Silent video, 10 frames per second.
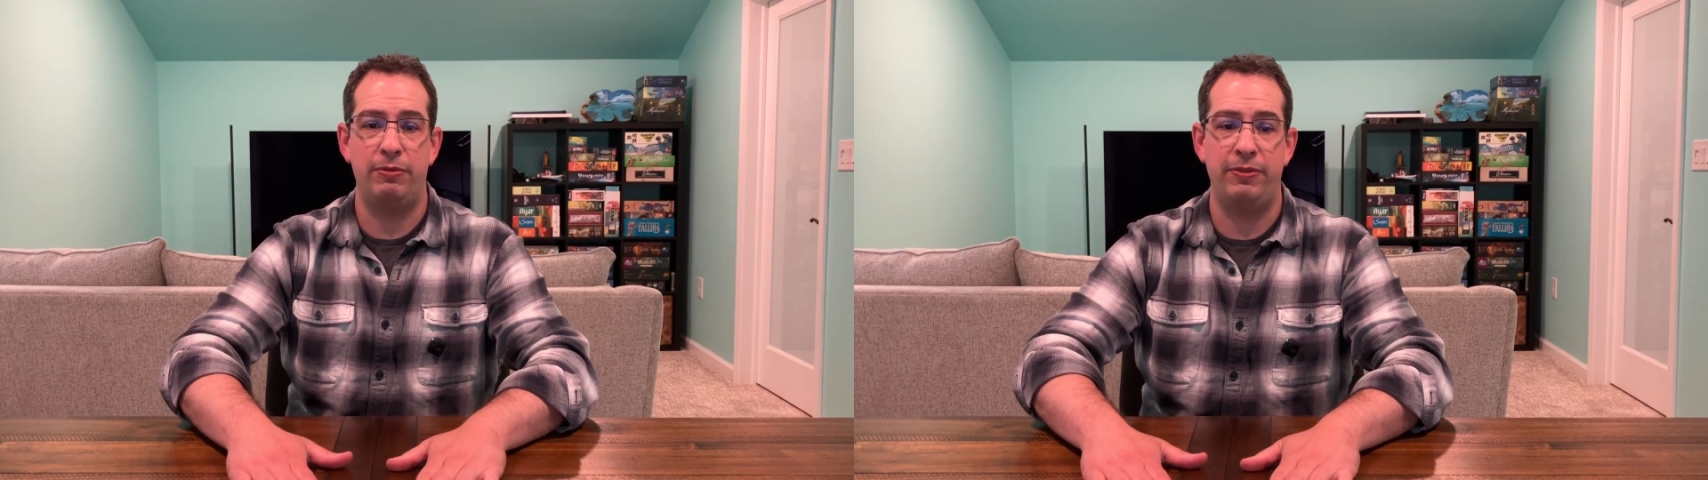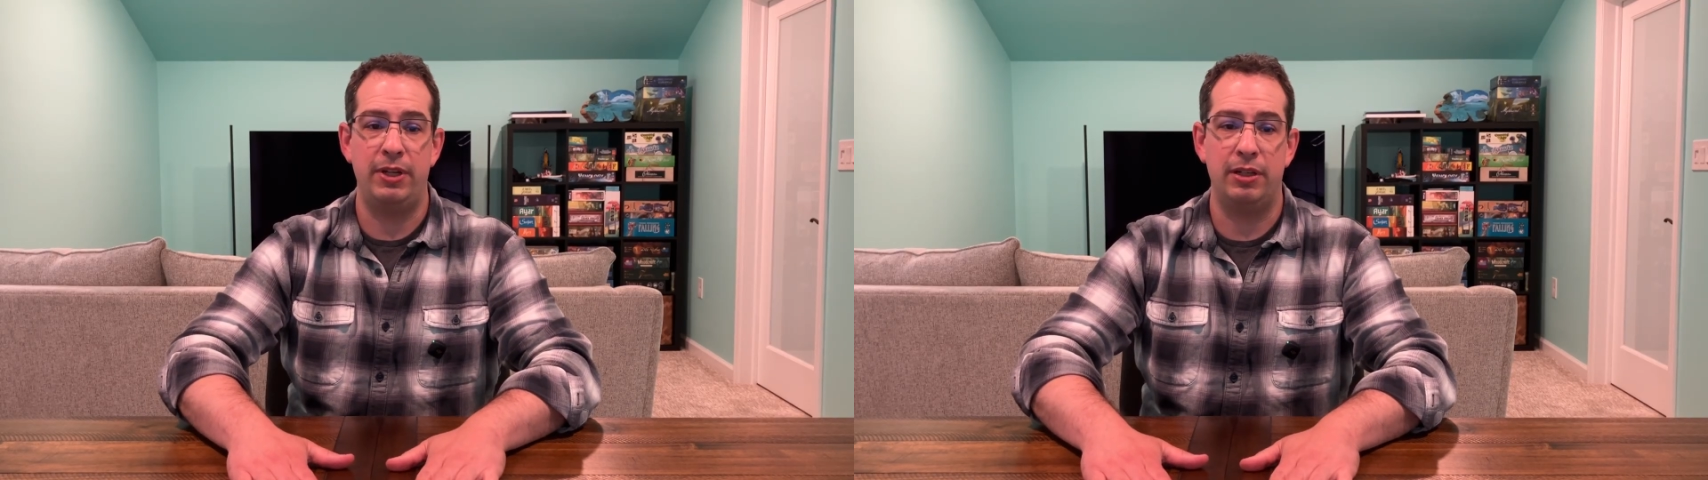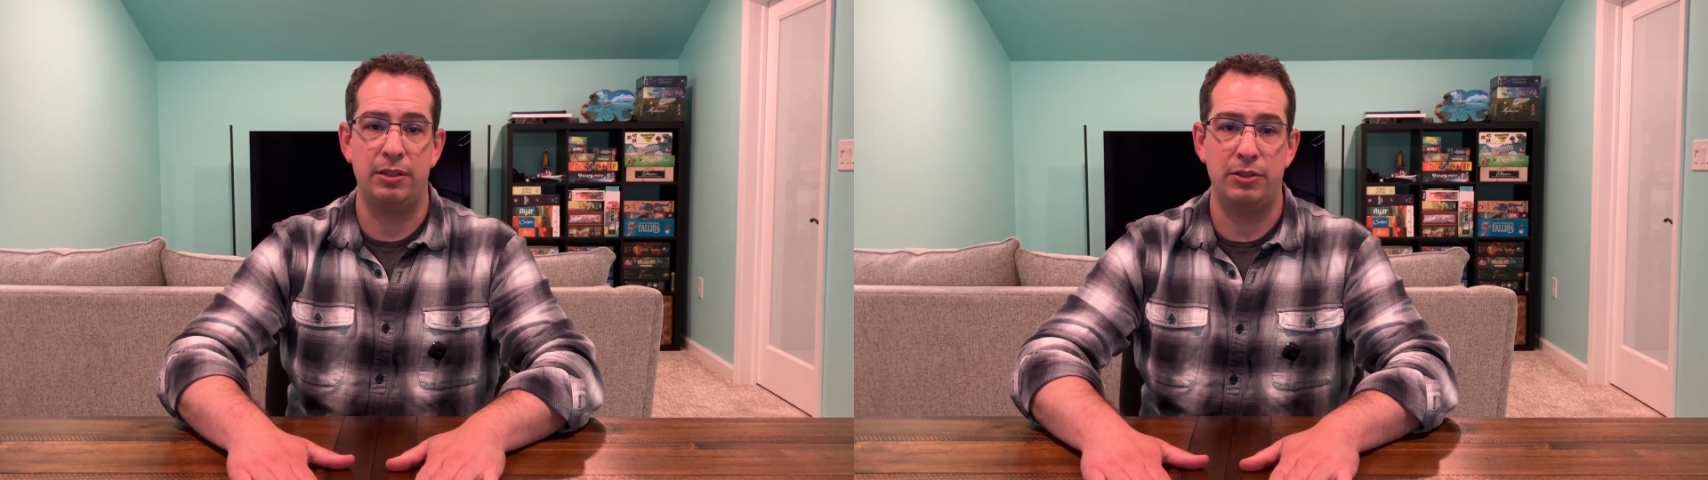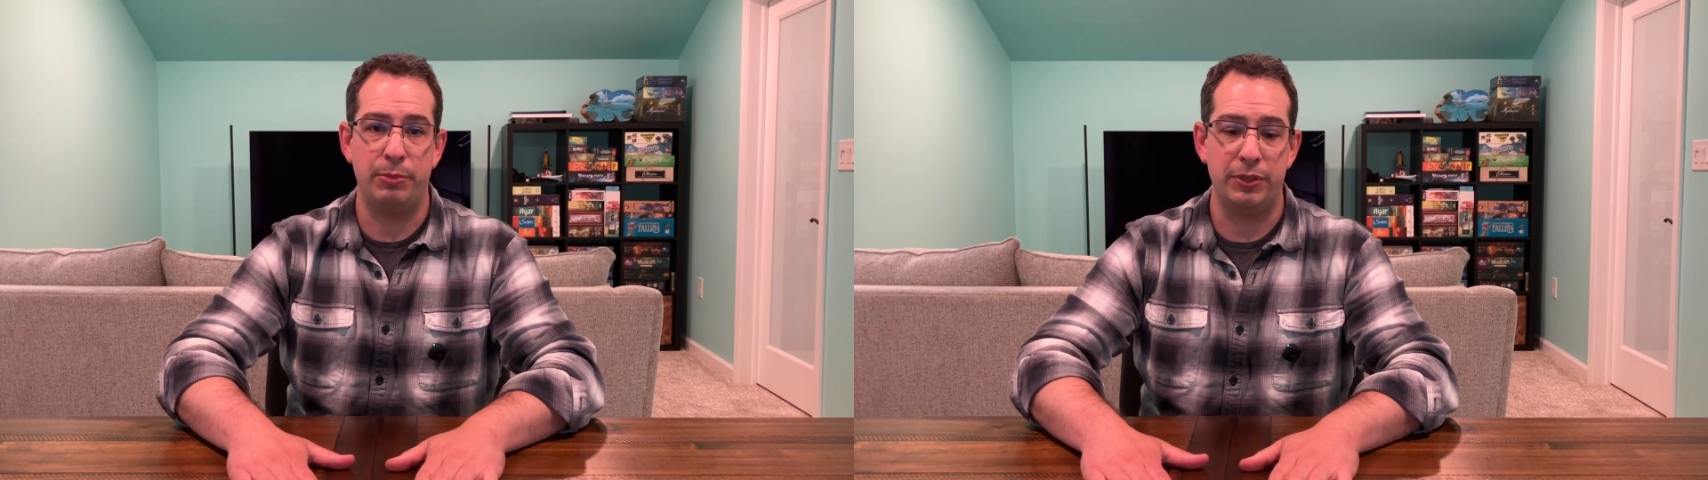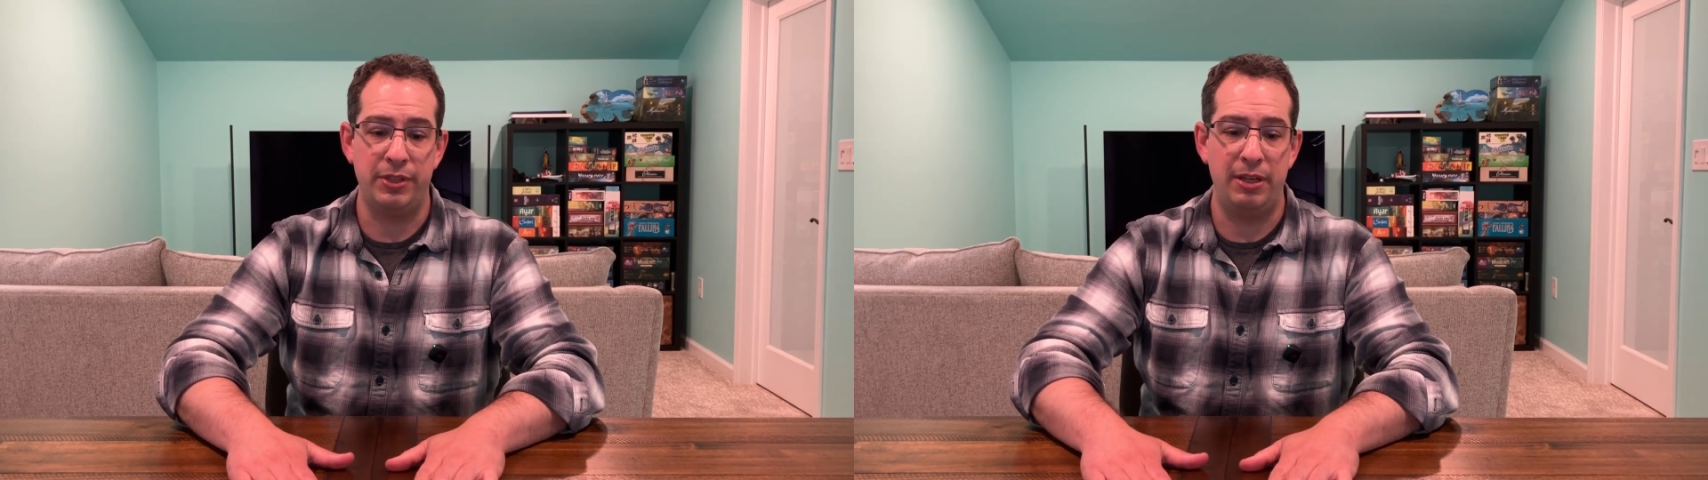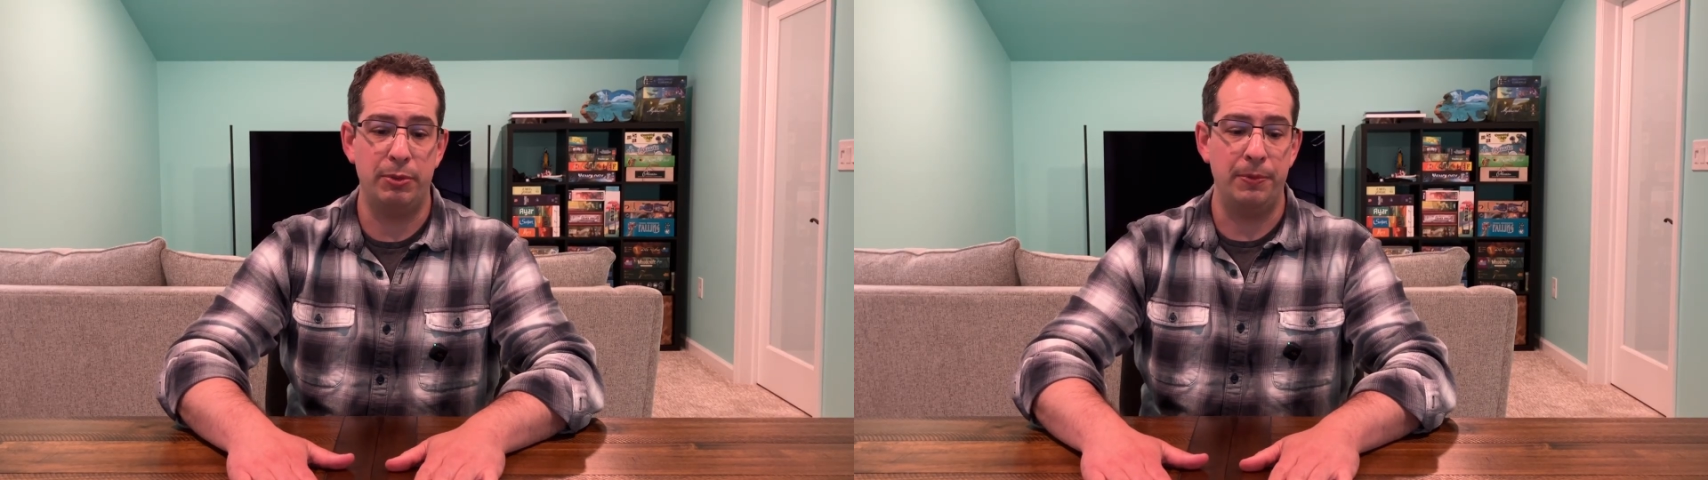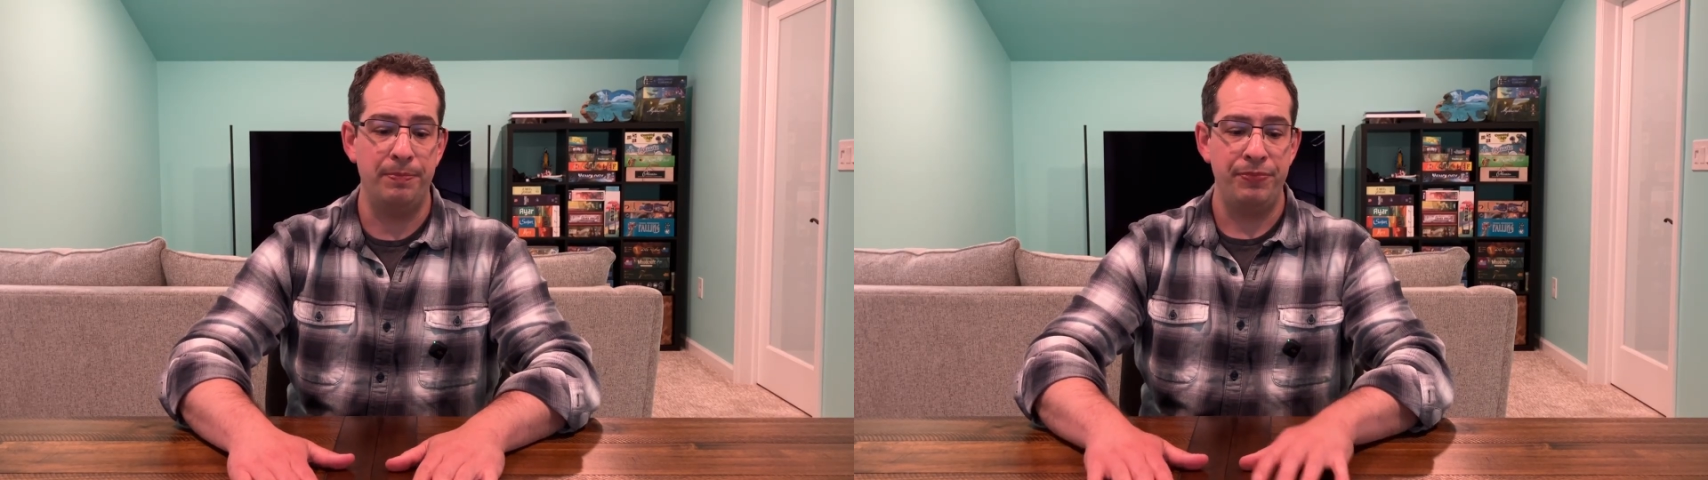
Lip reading: fit on a small table.